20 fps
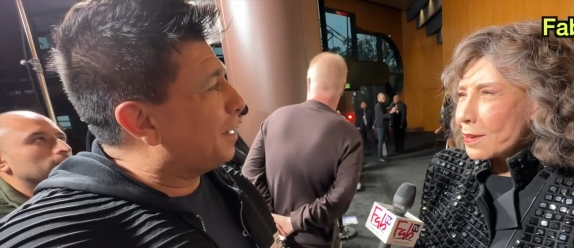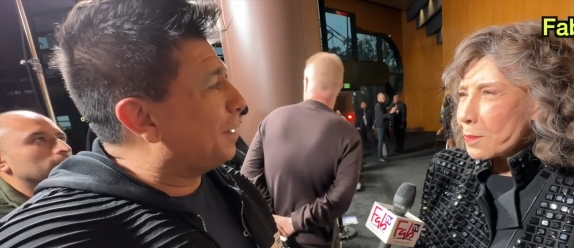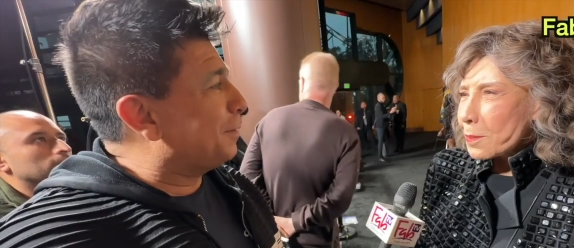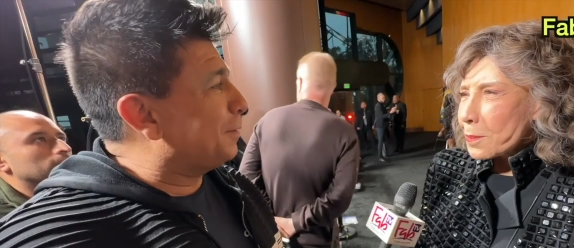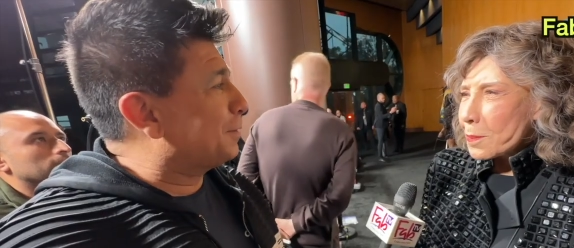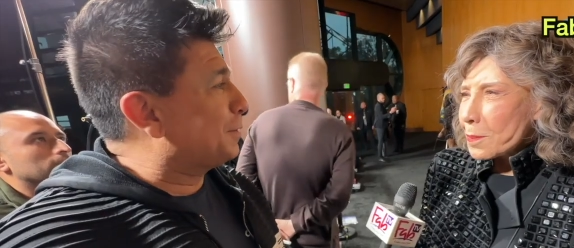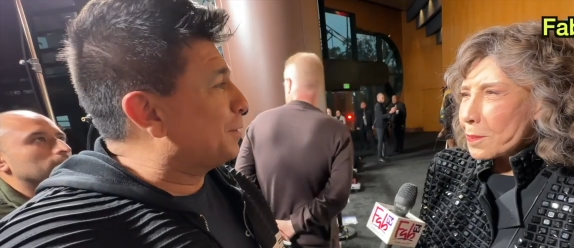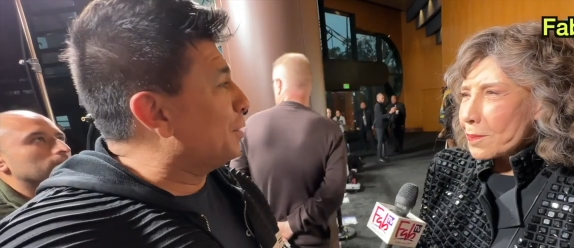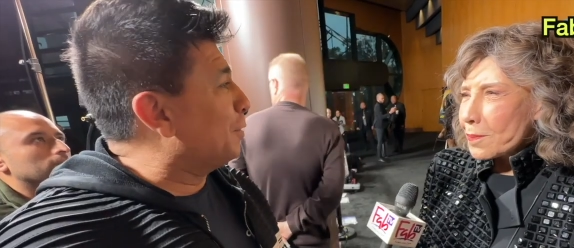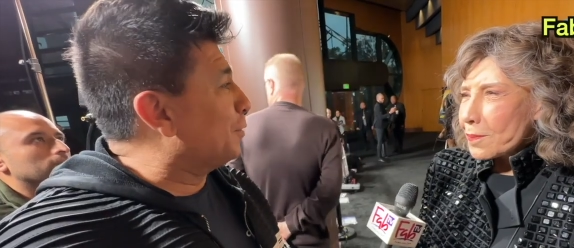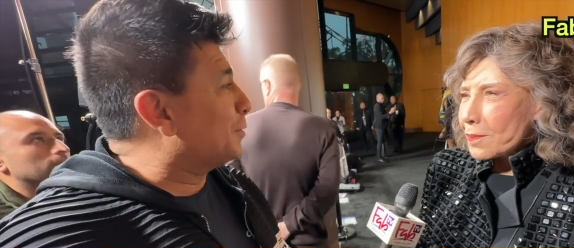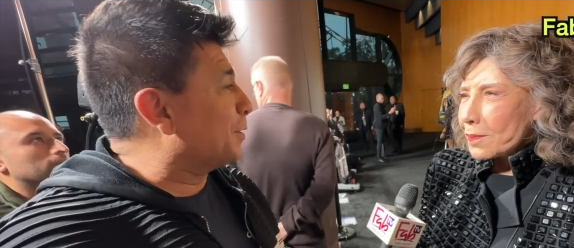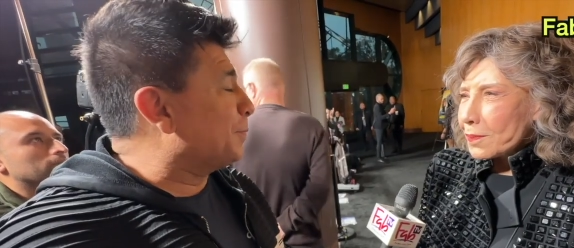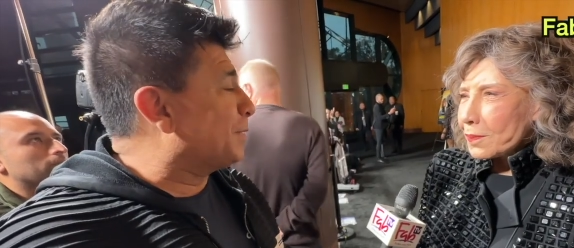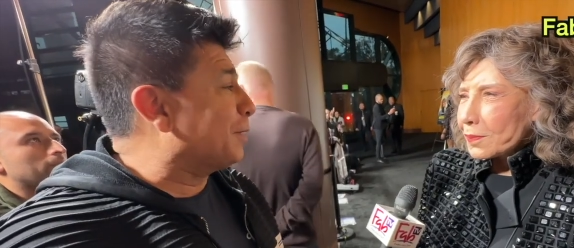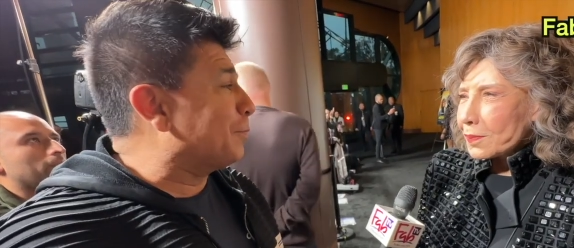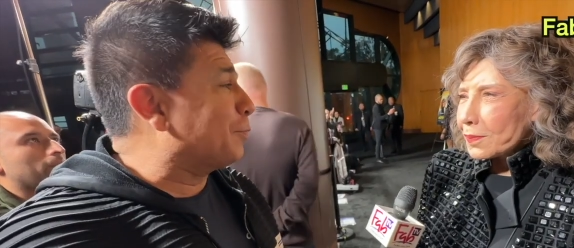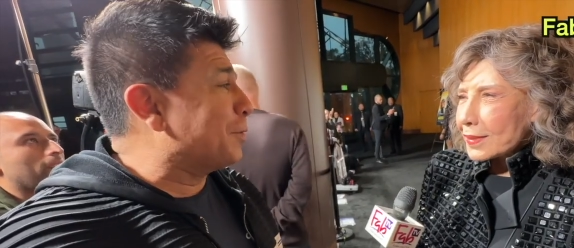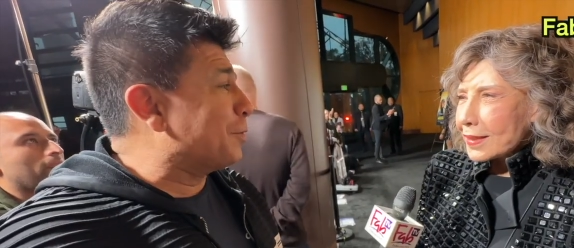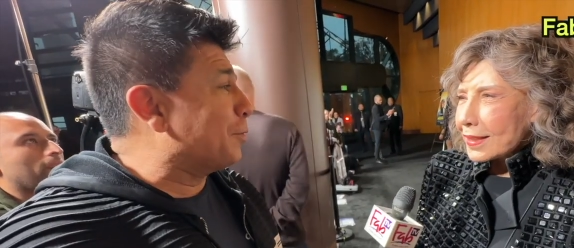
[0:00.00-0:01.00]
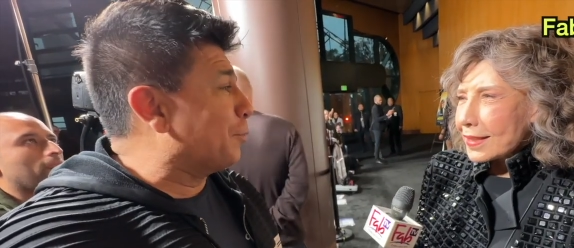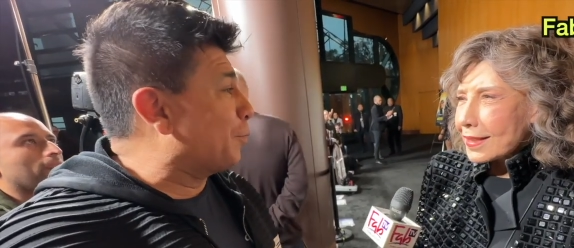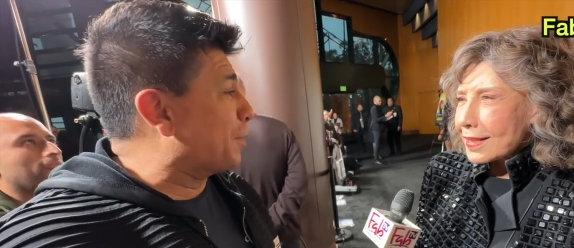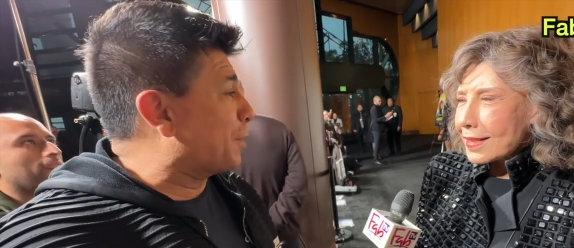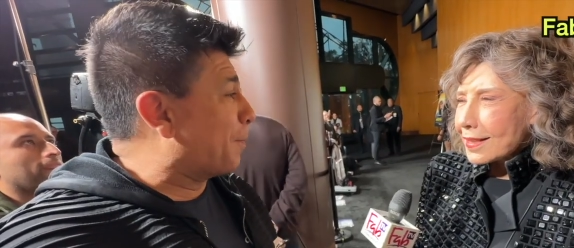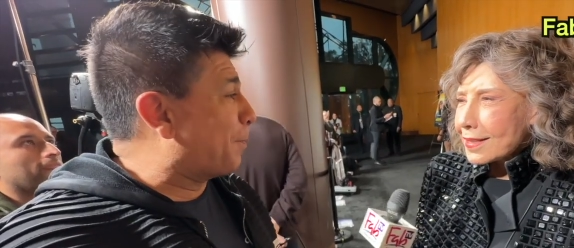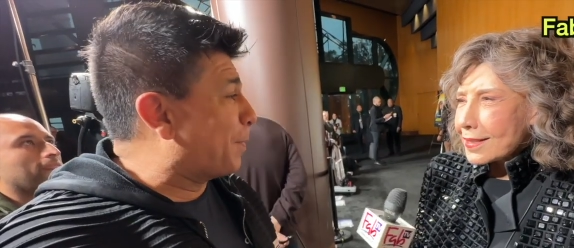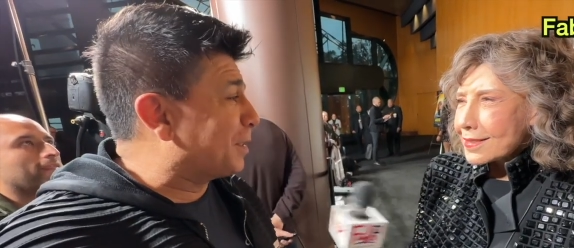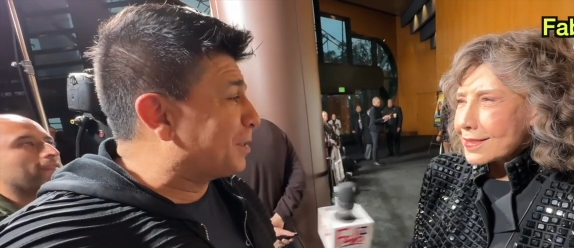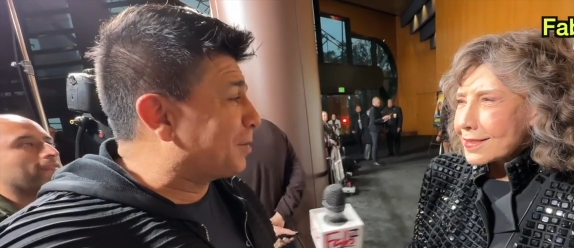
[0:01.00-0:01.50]
Speaker 1: Uh, you know, sometimes when
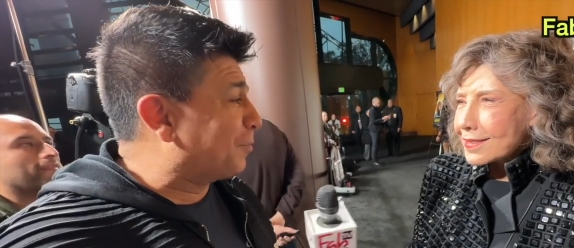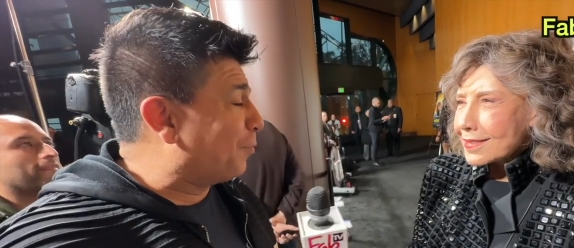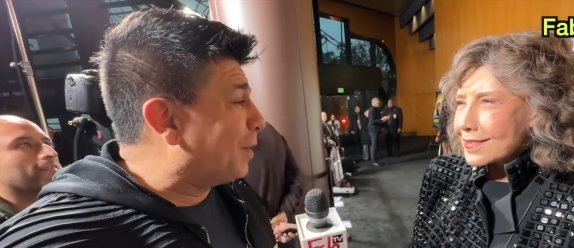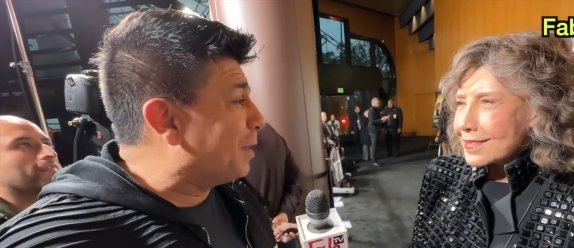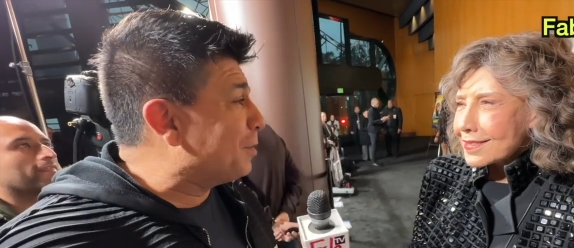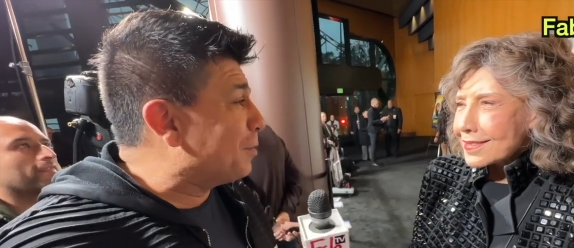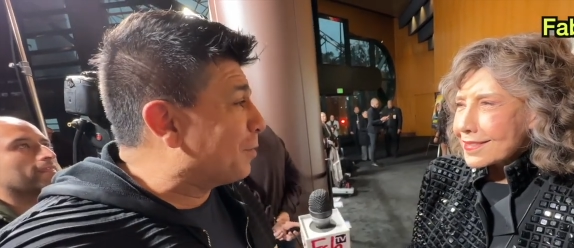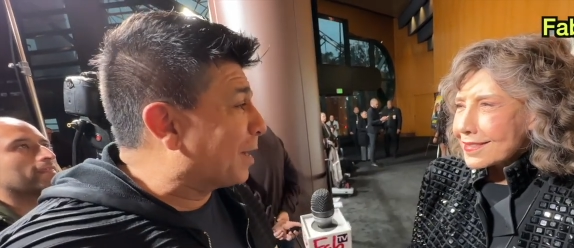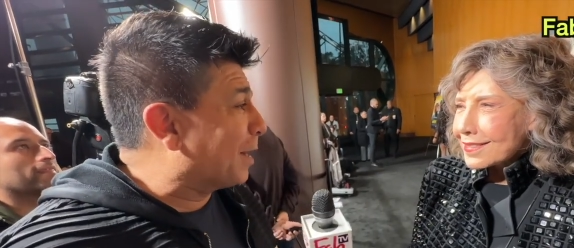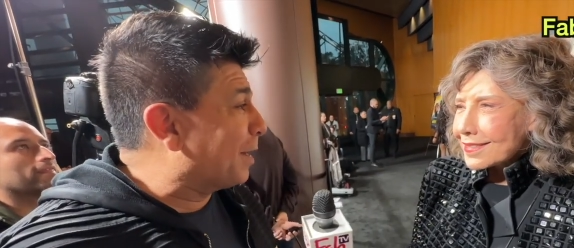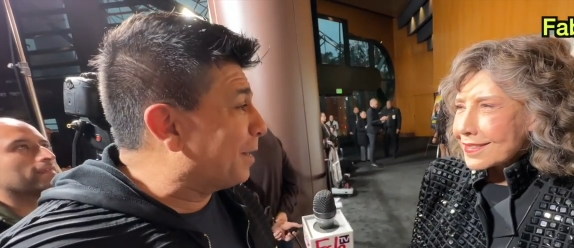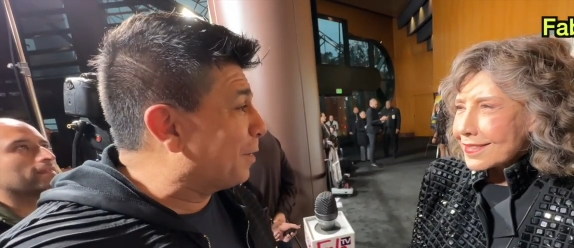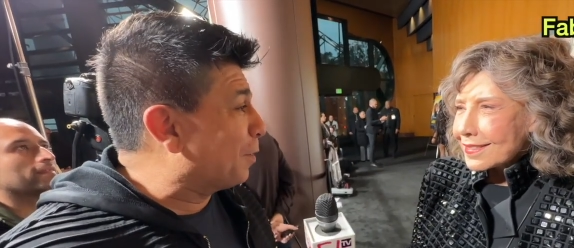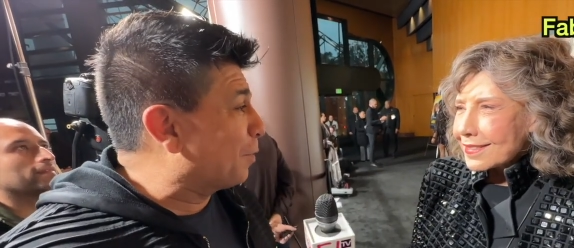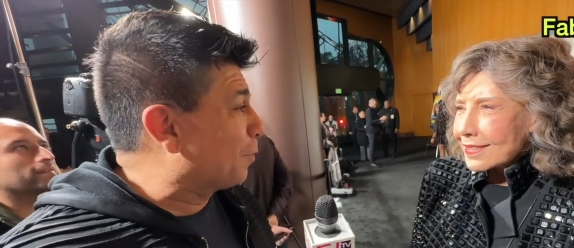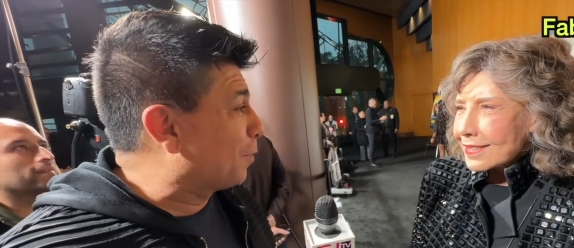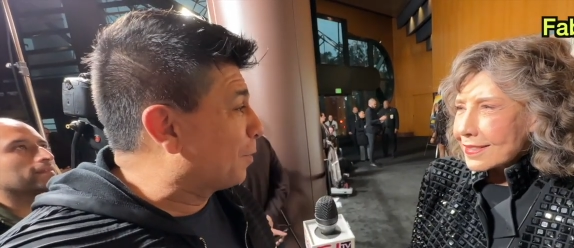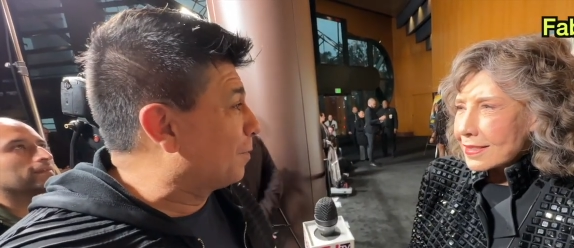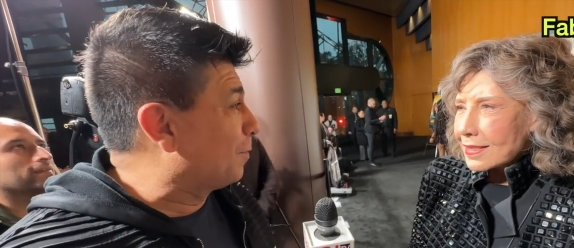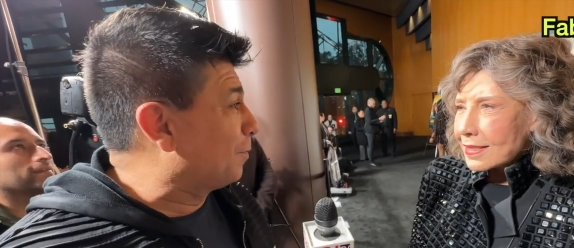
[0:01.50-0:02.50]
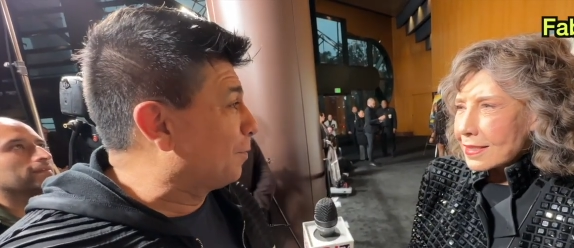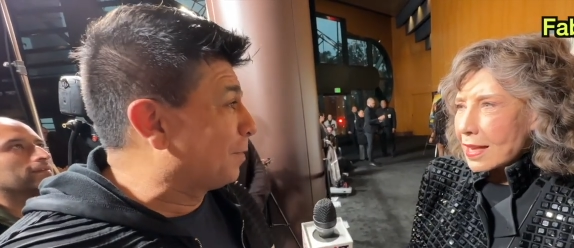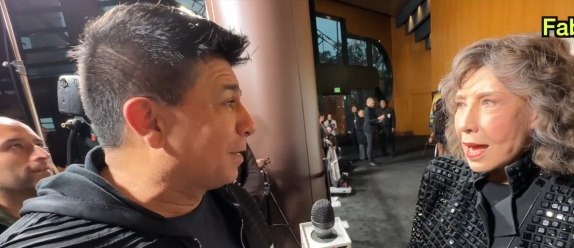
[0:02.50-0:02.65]
you're with a best friend, you kind of